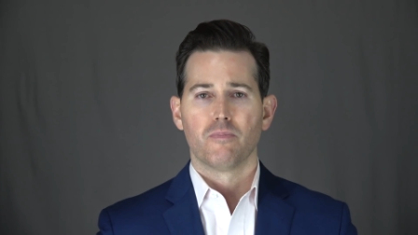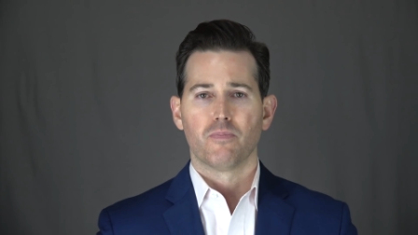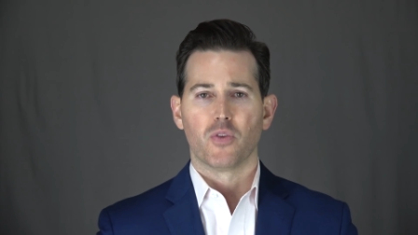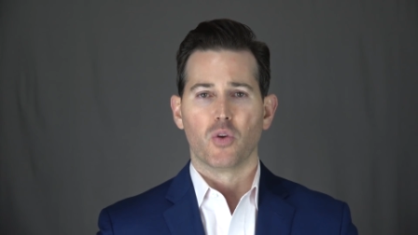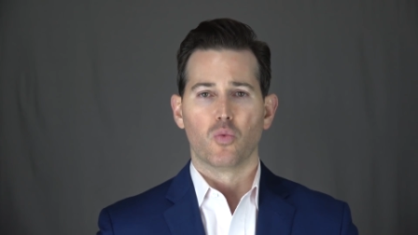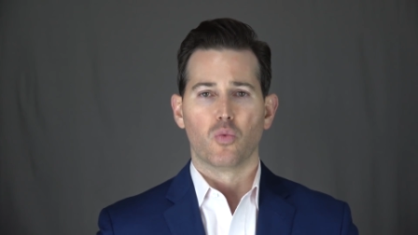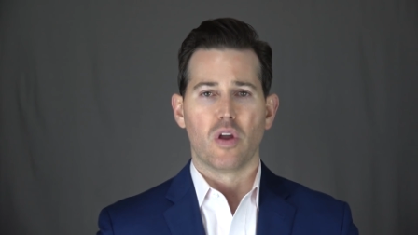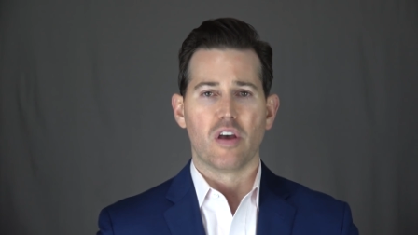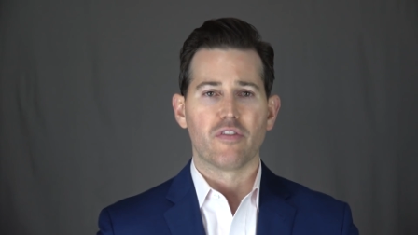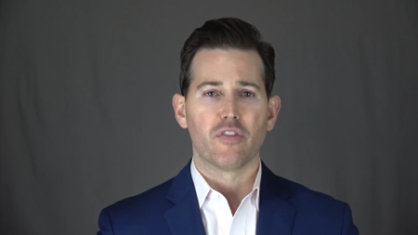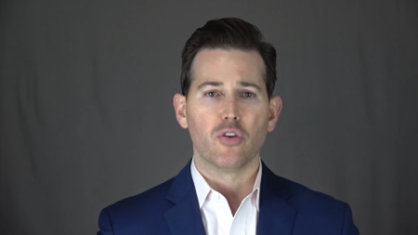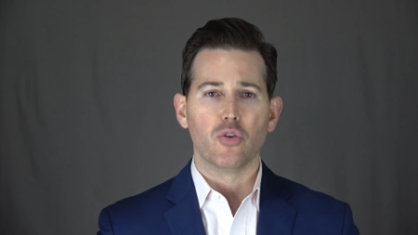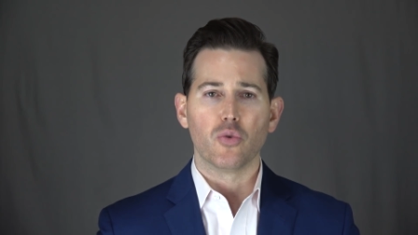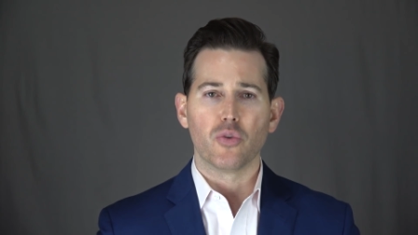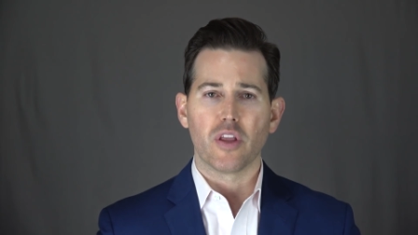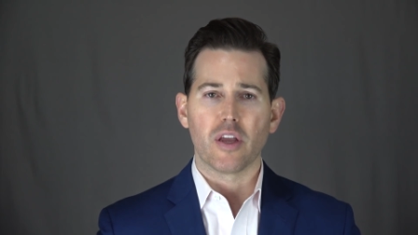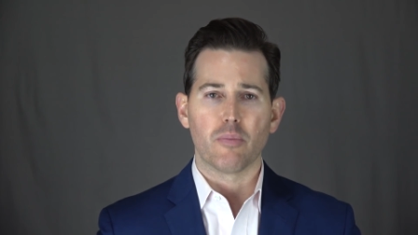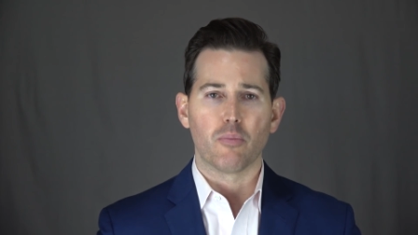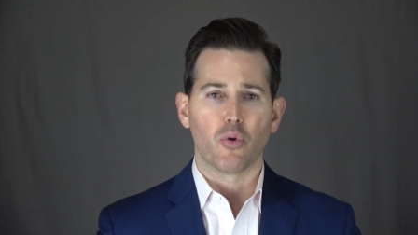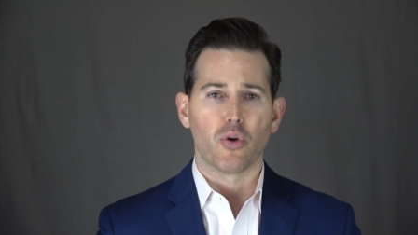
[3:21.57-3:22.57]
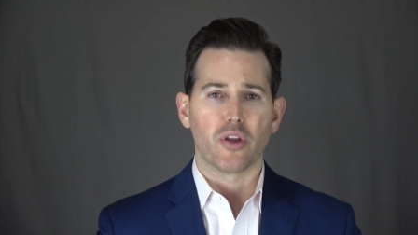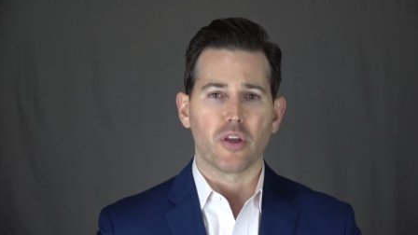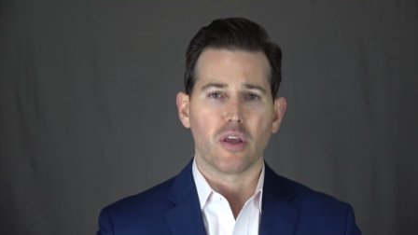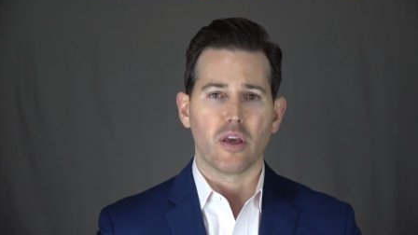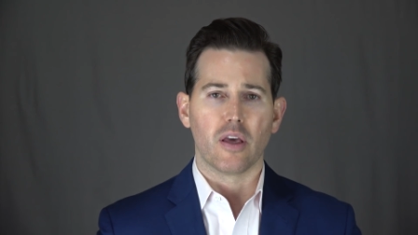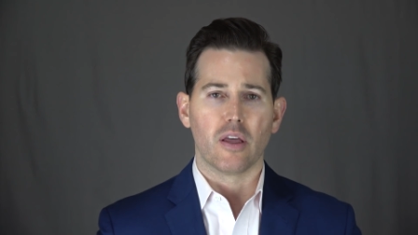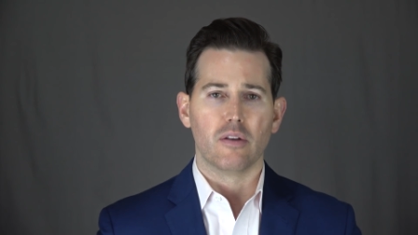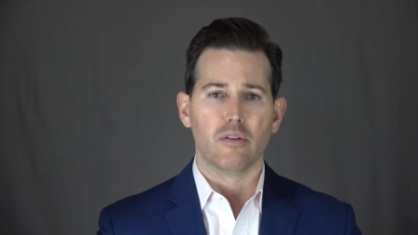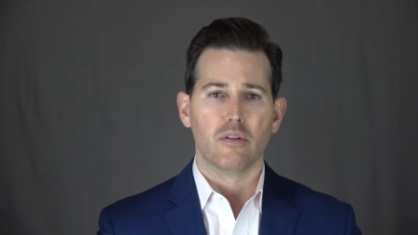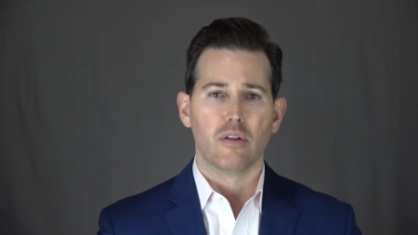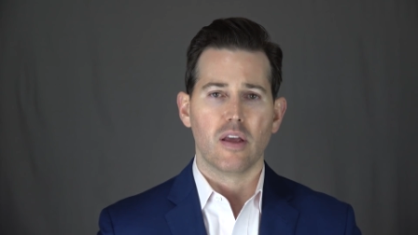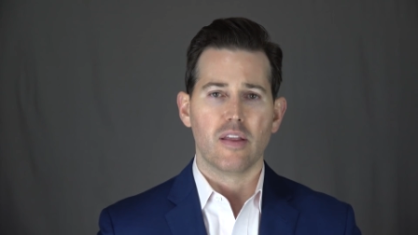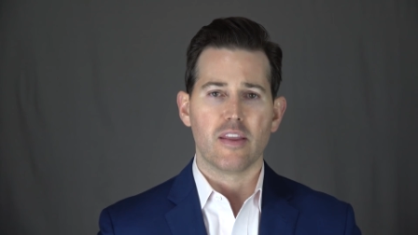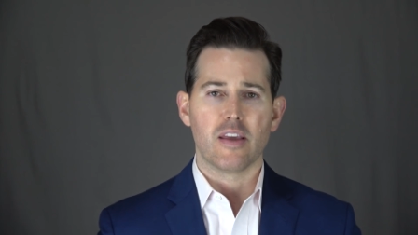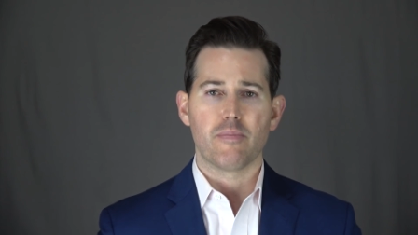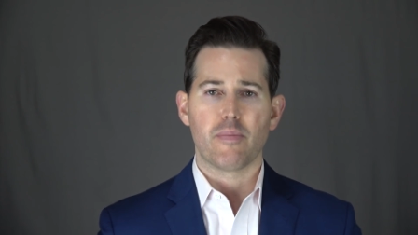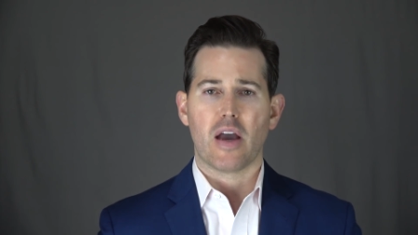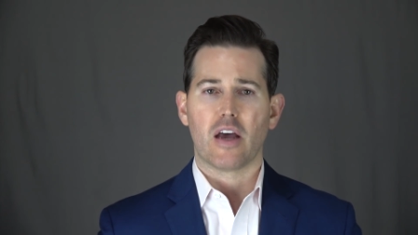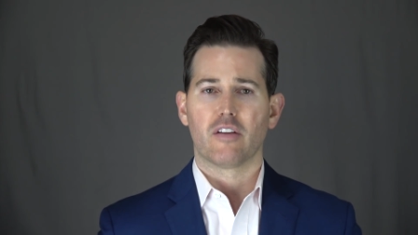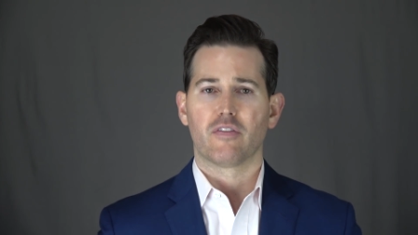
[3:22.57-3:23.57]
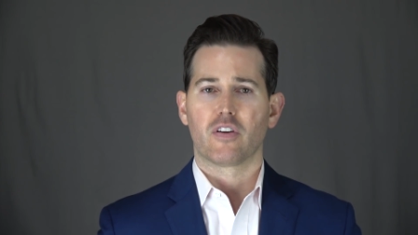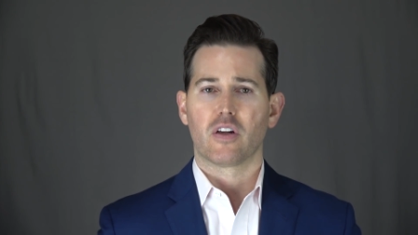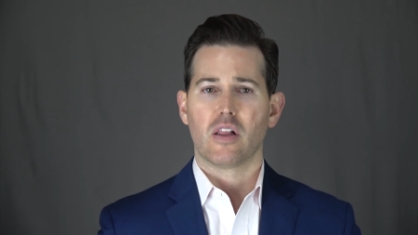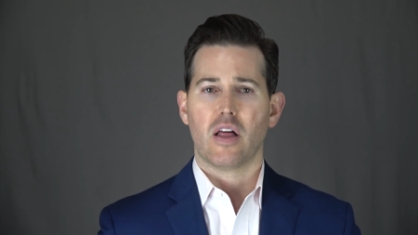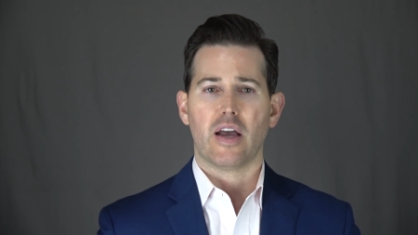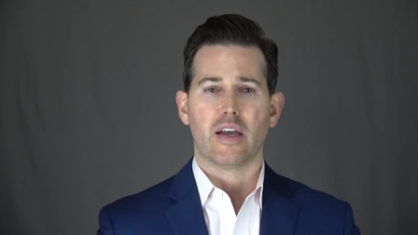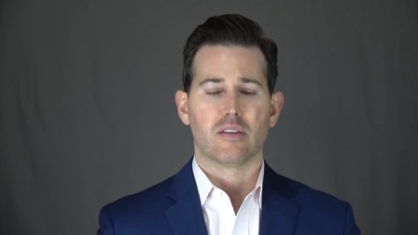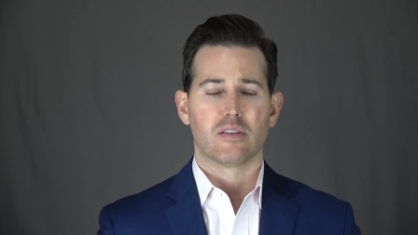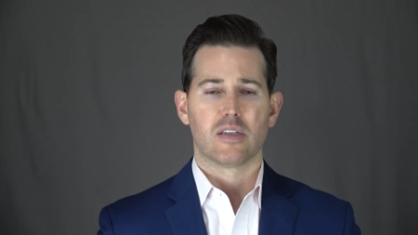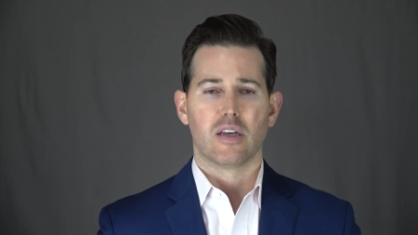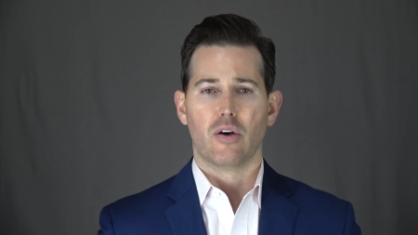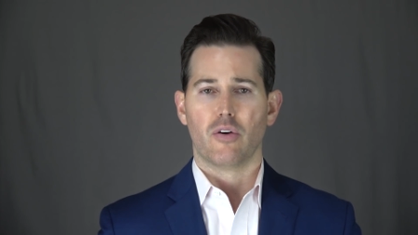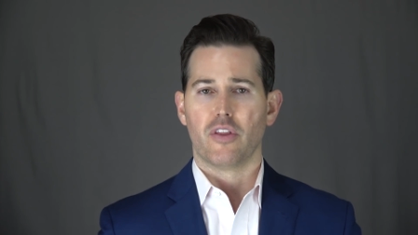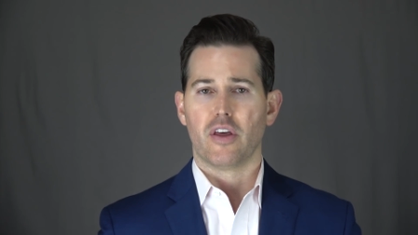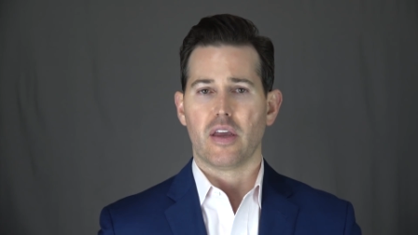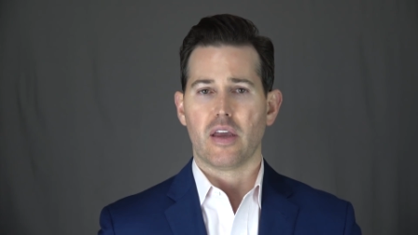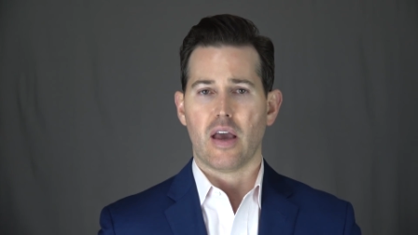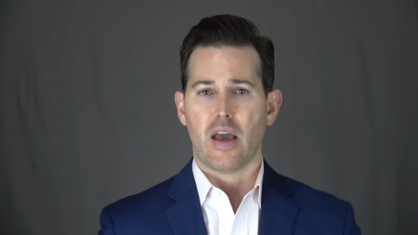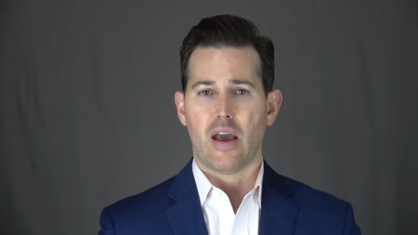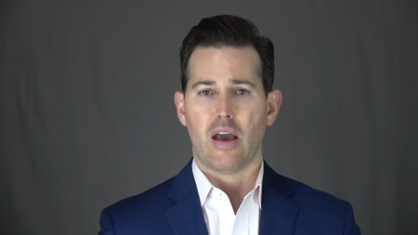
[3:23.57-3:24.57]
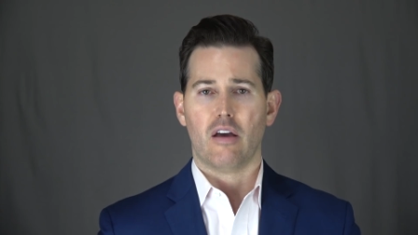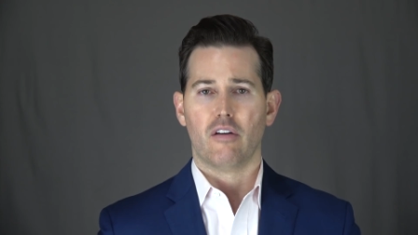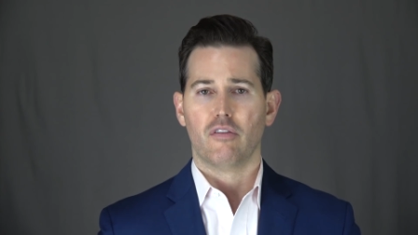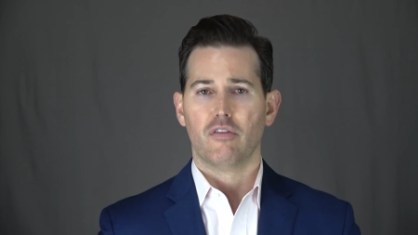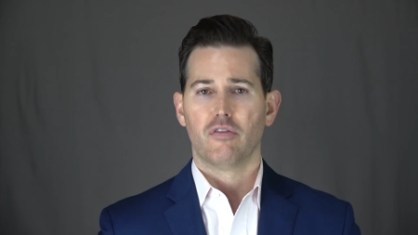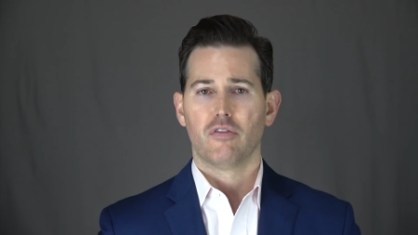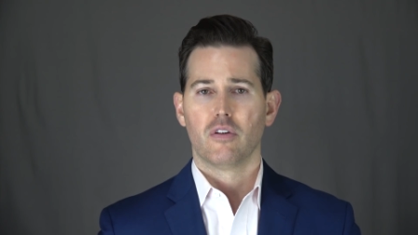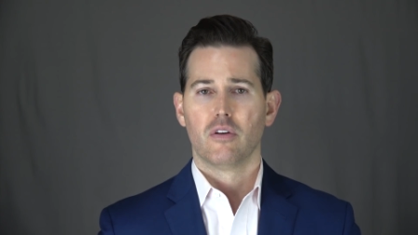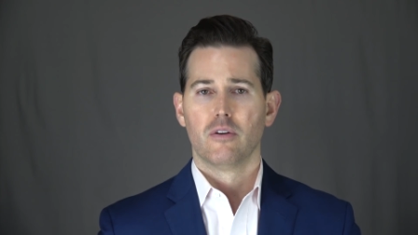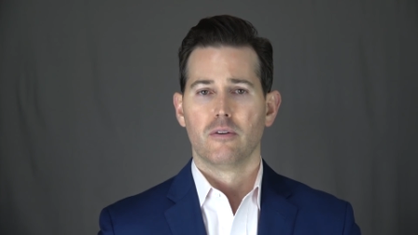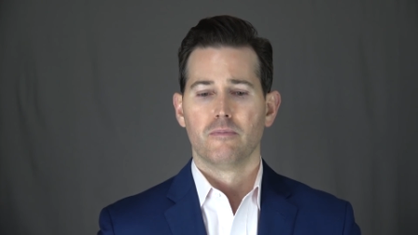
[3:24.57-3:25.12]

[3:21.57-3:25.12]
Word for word: the revenue they bring in, and the amount of clientele they have.